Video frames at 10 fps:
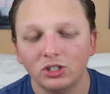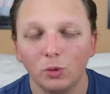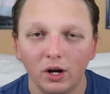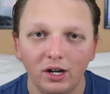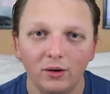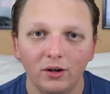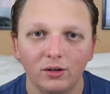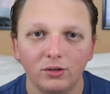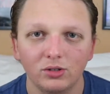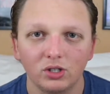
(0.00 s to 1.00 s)
So our
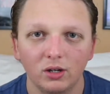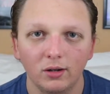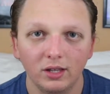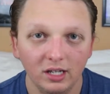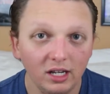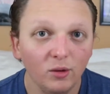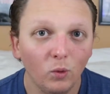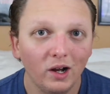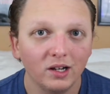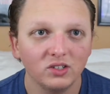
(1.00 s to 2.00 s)
heroes, the
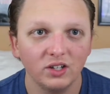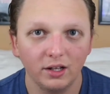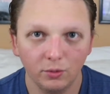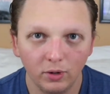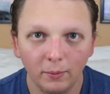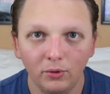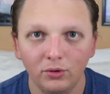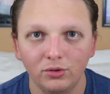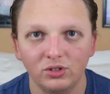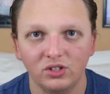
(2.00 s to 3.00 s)
Ewoks and the
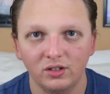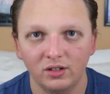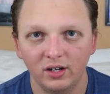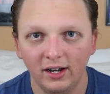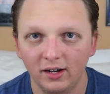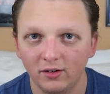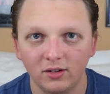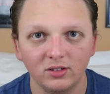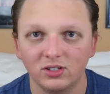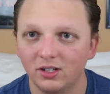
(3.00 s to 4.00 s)
Rebels, and
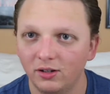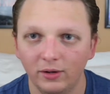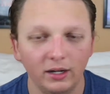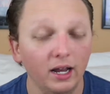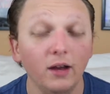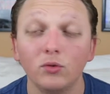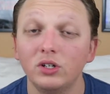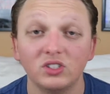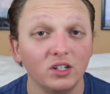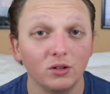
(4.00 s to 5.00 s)
Han Solo, and
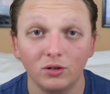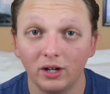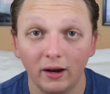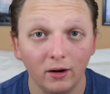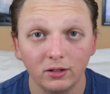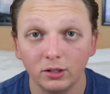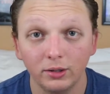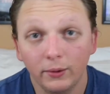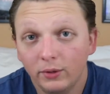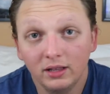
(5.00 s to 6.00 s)
every single character
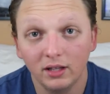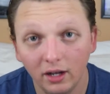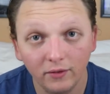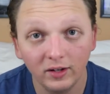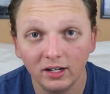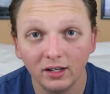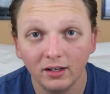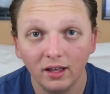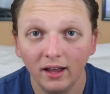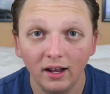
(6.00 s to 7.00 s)
that we love
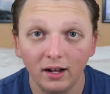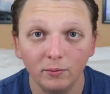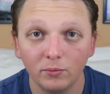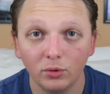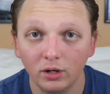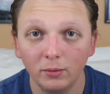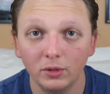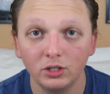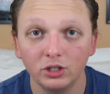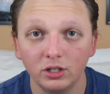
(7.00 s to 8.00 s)
and pretty
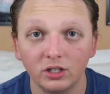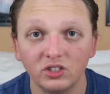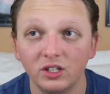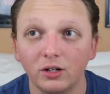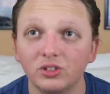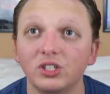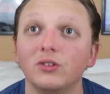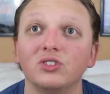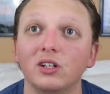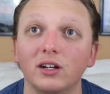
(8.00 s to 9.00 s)
much see
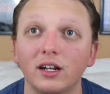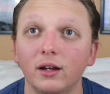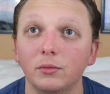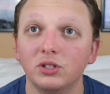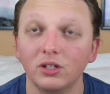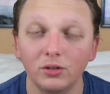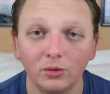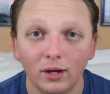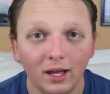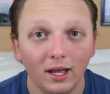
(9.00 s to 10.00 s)
ourselves looking up to,